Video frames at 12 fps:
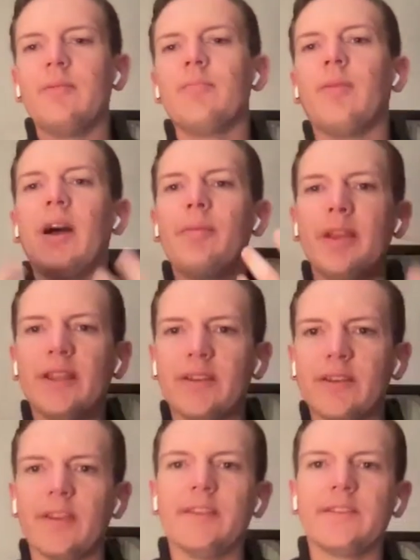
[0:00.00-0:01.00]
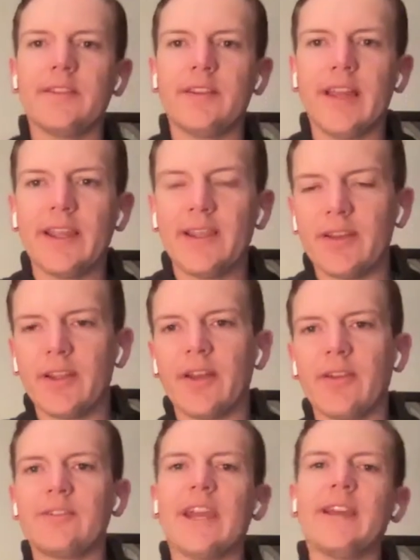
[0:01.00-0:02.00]
my opinion is that they can
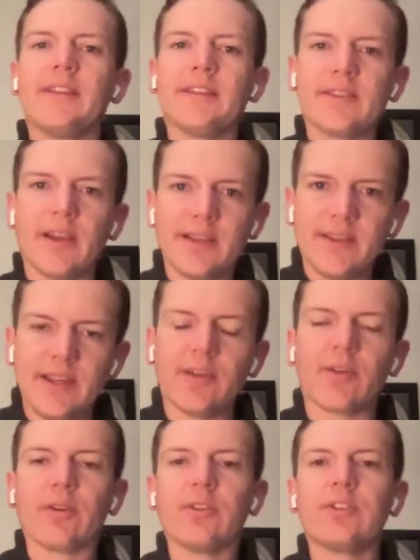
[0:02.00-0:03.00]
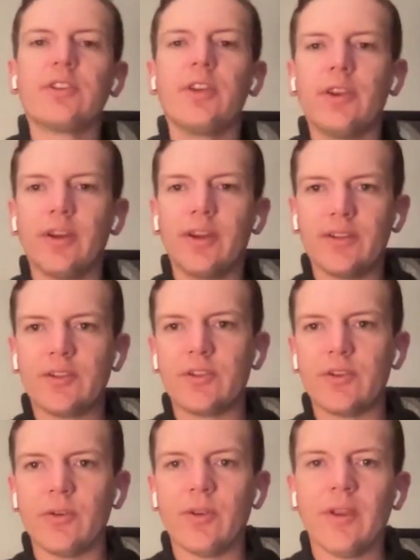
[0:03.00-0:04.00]
kind of take this idea and turn it
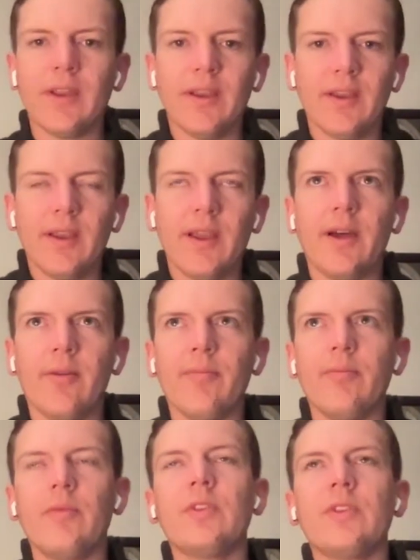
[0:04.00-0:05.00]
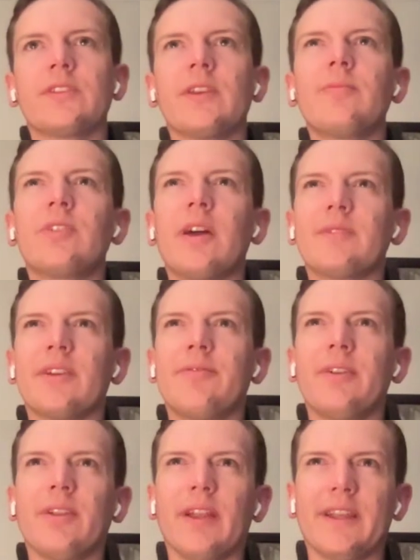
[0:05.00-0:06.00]
into, um, sometimes I
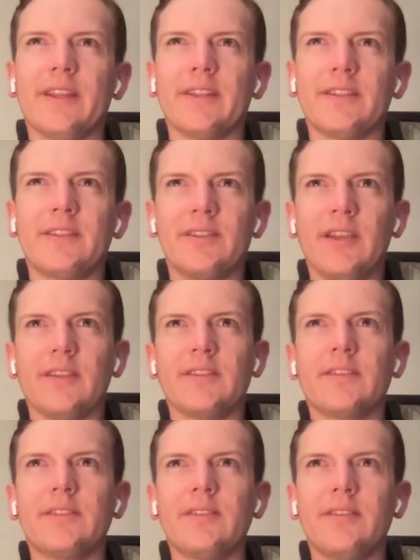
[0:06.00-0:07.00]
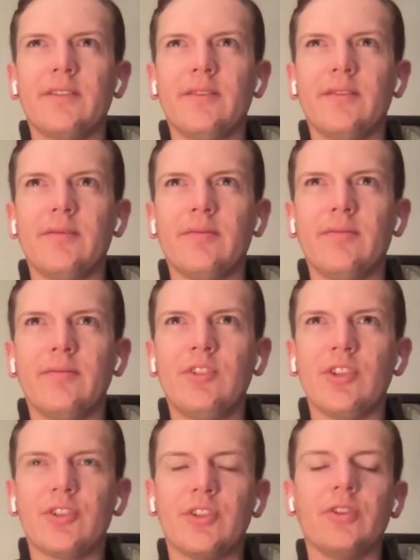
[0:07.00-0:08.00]
feel like it's it's
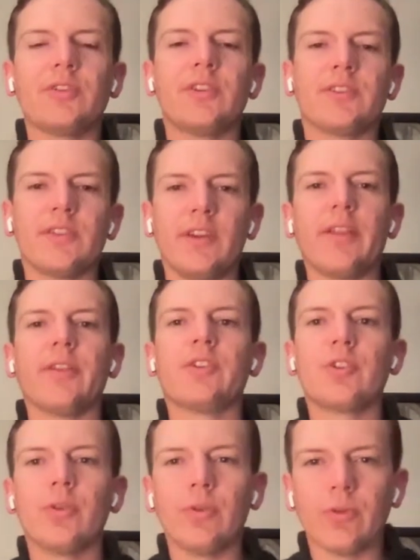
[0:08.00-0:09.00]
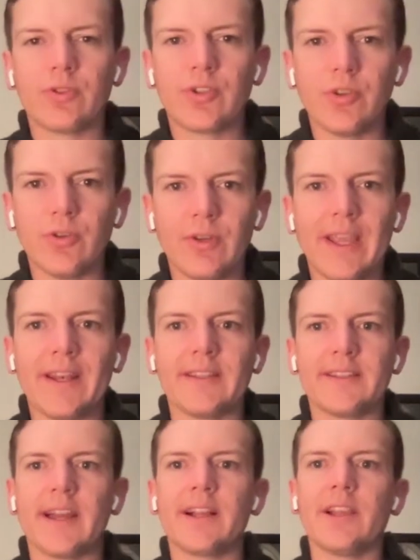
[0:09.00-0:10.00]
just used as another tool to get
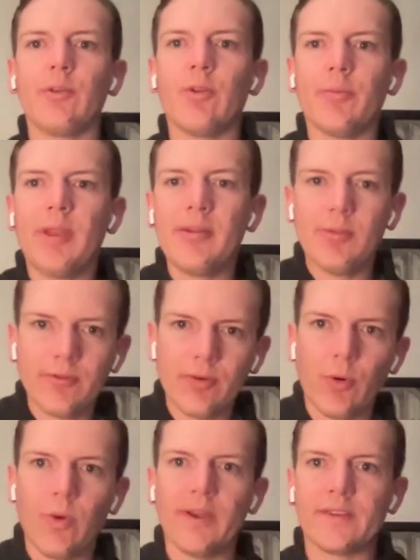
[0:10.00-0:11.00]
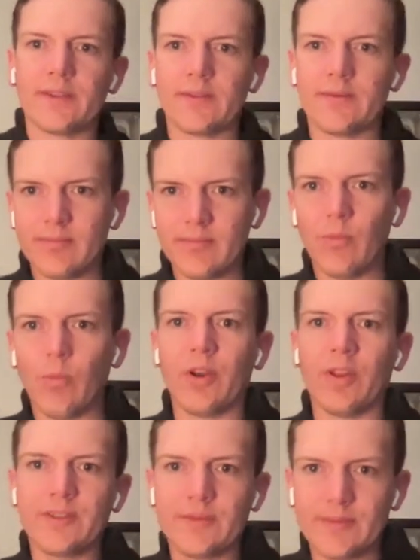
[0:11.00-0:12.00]
exactly what people have always
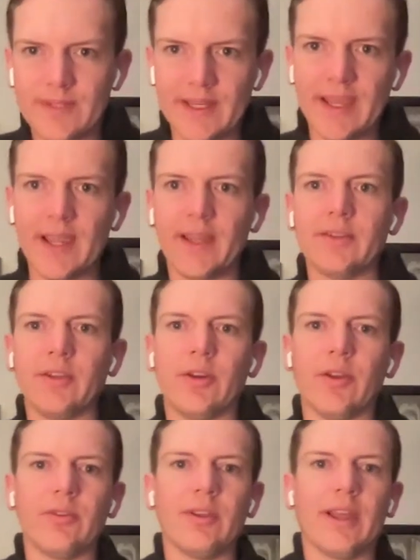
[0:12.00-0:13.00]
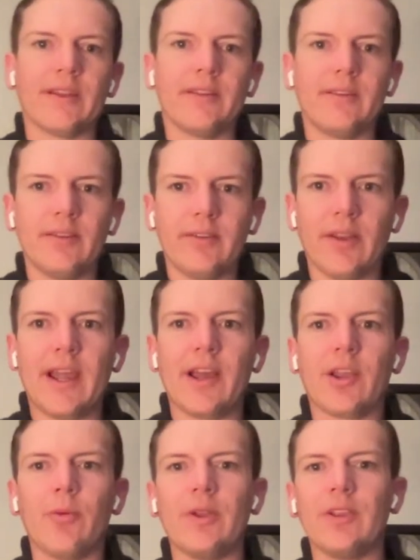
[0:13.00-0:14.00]
wanted to get, you know, like, you know,
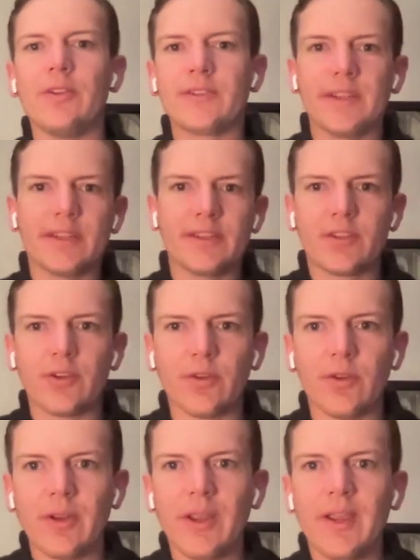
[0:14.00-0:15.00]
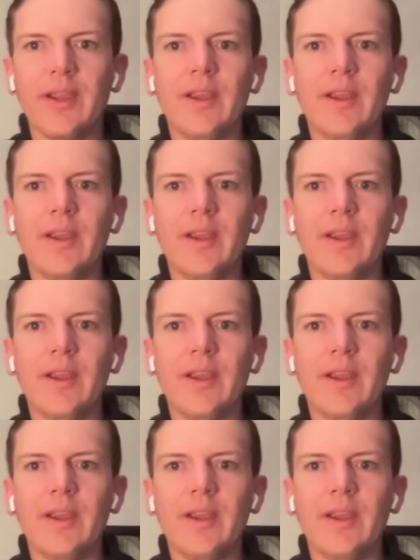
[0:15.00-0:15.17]
how can we use this to